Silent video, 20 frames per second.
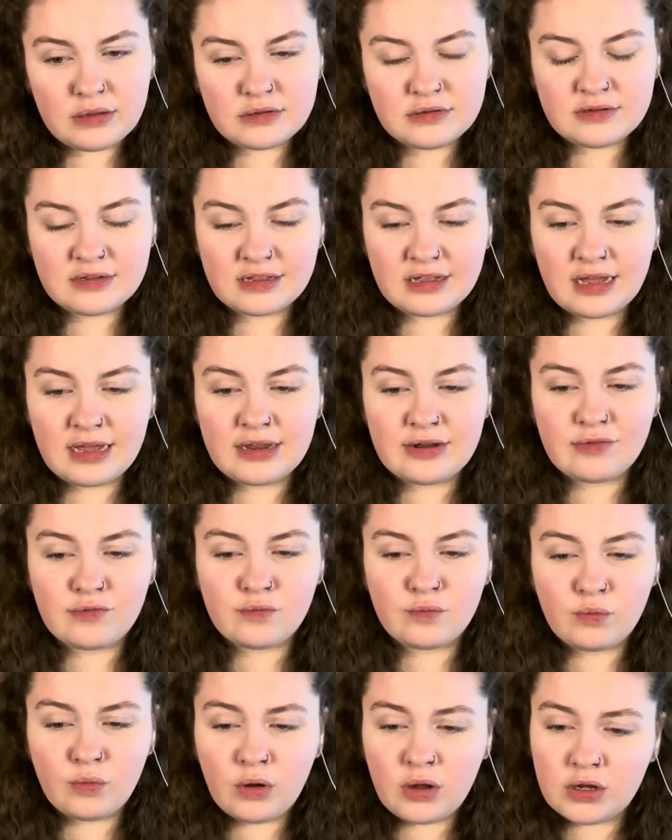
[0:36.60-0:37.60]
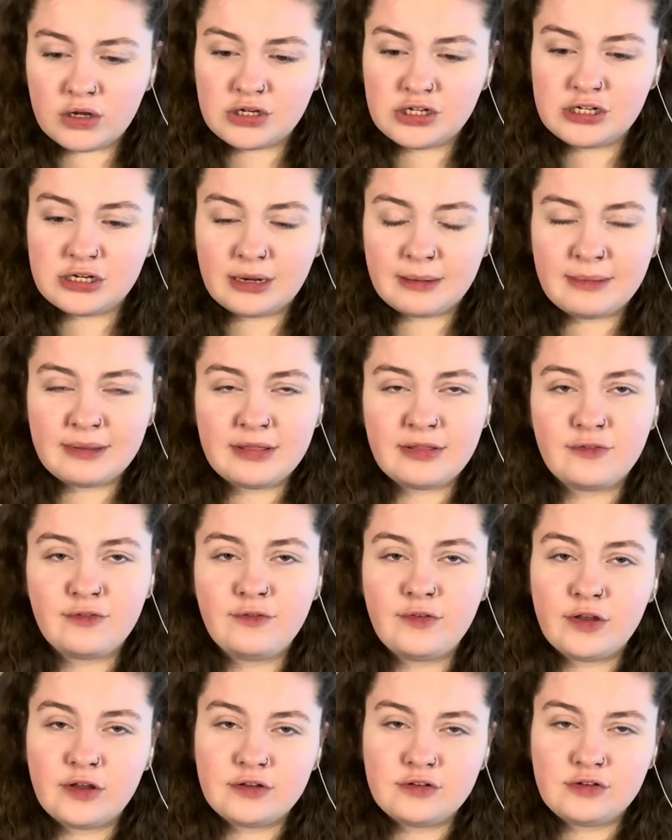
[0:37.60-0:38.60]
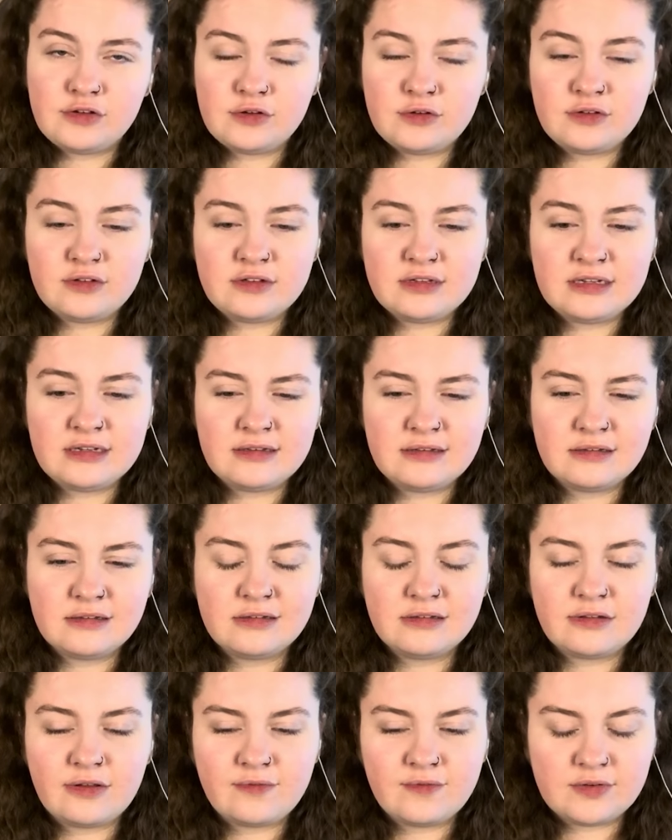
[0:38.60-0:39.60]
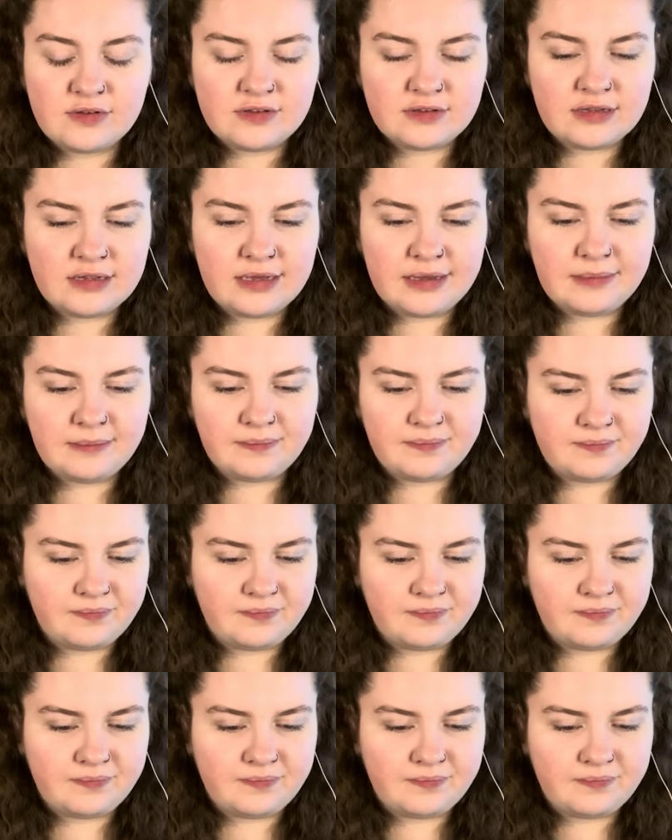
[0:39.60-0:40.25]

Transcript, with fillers: to kind of watch. I mean, the first two seasons, obviously,